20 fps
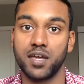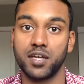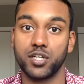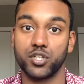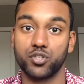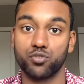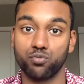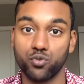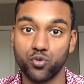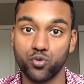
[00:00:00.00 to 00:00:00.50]

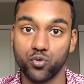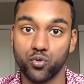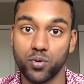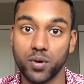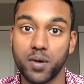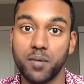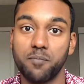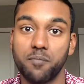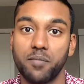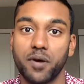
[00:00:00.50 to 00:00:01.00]
grew
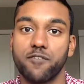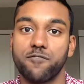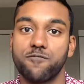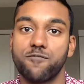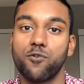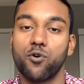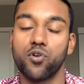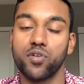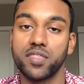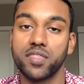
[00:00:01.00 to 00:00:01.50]
by
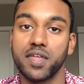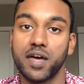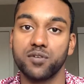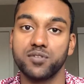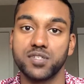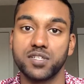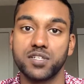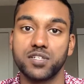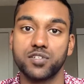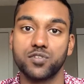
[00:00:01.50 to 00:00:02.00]

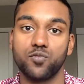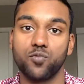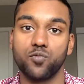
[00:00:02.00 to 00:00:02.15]
4,144%.